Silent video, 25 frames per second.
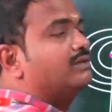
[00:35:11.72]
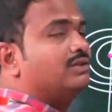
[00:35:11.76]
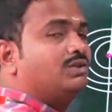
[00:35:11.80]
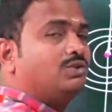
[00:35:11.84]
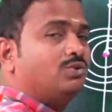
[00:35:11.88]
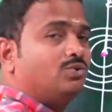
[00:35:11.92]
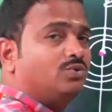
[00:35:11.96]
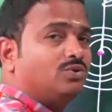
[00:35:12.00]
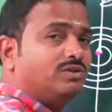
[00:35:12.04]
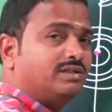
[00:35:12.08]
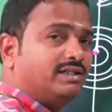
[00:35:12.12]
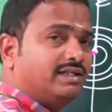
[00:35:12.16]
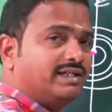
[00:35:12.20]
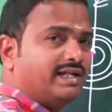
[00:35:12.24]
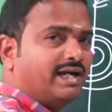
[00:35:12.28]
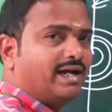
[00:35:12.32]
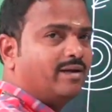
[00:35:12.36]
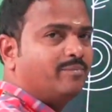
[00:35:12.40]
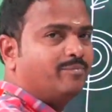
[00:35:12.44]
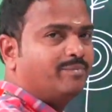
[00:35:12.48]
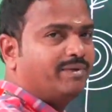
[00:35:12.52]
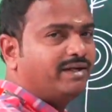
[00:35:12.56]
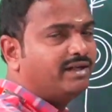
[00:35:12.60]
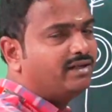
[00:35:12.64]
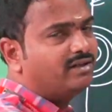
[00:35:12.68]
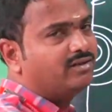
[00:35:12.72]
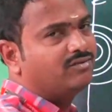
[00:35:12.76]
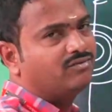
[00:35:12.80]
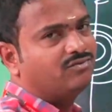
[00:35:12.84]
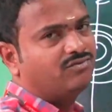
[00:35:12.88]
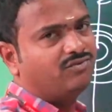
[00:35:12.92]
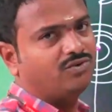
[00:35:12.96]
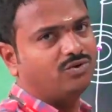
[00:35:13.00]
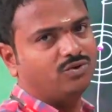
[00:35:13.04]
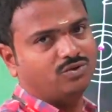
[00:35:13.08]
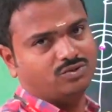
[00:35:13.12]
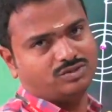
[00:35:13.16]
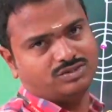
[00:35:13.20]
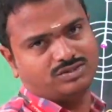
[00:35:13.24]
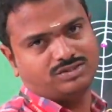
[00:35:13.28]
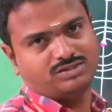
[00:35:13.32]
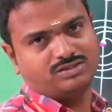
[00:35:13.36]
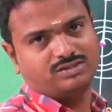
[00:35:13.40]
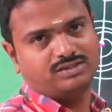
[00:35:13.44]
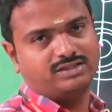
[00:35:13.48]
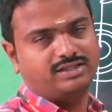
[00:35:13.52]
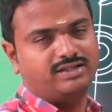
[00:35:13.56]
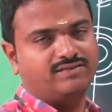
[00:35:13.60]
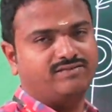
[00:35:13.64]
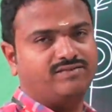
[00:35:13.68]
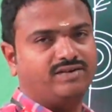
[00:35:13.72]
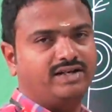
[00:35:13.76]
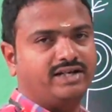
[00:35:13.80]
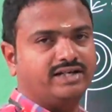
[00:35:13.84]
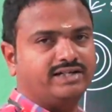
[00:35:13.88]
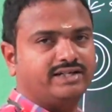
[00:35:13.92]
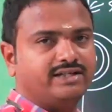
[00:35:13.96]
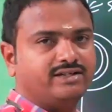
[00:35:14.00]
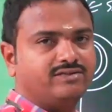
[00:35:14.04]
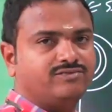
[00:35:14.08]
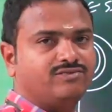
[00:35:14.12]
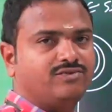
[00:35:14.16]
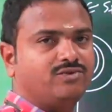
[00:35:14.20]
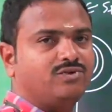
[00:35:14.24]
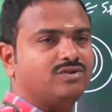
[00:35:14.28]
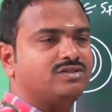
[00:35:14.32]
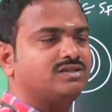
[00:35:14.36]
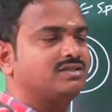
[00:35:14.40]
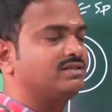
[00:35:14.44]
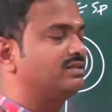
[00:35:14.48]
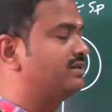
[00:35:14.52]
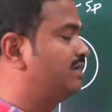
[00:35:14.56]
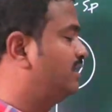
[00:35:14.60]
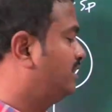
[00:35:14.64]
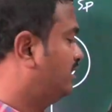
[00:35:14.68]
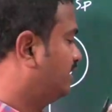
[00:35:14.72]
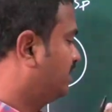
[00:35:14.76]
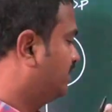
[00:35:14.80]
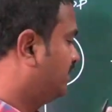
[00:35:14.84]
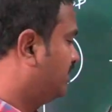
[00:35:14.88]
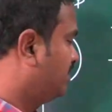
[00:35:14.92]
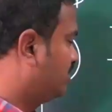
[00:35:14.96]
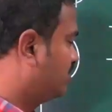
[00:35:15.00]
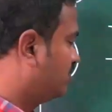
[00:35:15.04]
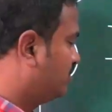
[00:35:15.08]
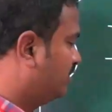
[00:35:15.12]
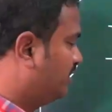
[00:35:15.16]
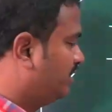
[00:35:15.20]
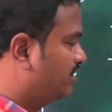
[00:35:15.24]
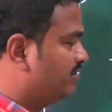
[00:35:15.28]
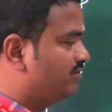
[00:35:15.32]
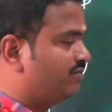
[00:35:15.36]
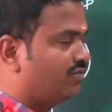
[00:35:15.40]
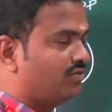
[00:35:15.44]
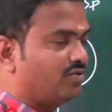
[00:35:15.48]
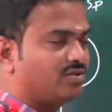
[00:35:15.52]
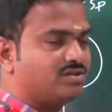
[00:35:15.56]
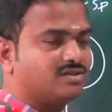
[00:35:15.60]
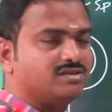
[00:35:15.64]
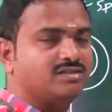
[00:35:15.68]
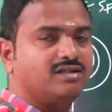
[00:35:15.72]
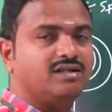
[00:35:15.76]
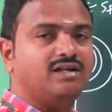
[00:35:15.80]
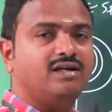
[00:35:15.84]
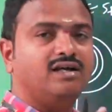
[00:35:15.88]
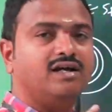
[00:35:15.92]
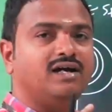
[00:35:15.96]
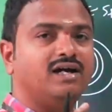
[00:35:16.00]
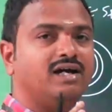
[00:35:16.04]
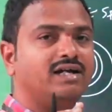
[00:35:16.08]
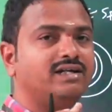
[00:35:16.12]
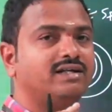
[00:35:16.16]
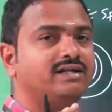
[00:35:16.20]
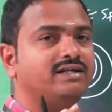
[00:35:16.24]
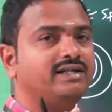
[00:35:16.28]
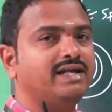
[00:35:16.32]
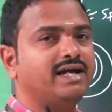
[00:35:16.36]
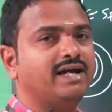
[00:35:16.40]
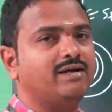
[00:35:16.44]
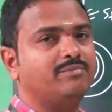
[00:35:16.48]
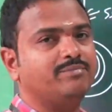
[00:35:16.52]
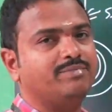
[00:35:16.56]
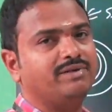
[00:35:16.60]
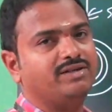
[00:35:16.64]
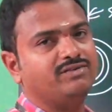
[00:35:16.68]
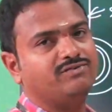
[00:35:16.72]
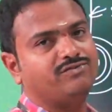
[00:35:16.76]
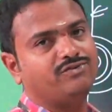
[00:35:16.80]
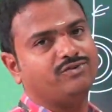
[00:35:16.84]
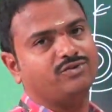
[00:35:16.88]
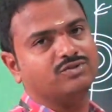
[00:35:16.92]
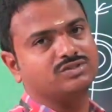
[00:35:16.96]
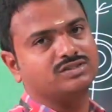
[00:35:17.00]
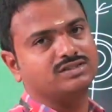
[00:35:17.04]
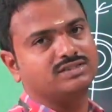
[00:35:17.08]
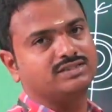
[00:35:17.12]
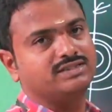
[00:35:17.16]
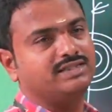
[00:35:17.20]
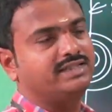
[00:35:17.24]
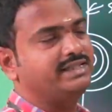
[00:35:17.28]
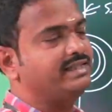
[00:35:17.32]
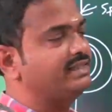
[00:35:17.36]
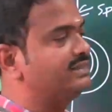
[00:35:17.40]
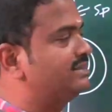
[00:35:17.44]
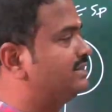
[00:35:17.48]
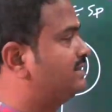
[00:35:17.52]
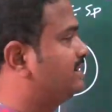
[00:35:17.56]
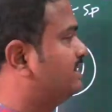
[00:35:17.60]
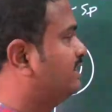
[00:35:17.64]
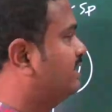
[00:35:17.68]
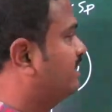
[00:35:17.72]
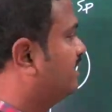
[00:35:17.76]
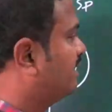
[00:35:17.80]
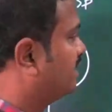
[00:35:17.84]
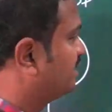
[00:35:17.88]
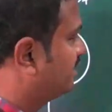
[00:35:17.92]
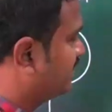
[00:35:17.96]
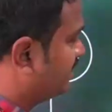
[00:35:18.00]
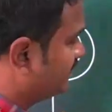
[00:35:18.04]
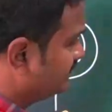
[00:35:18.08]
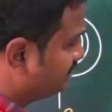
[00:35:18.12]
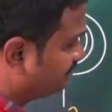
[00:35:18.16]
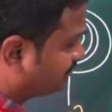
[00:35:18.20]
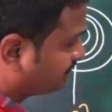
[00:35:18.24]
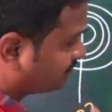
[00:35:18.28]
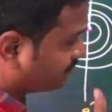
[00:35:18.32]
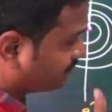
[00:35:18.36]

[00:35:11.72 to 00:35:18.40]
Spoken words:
due to the damping force, deflecting force, controlling force and damping force. These three are the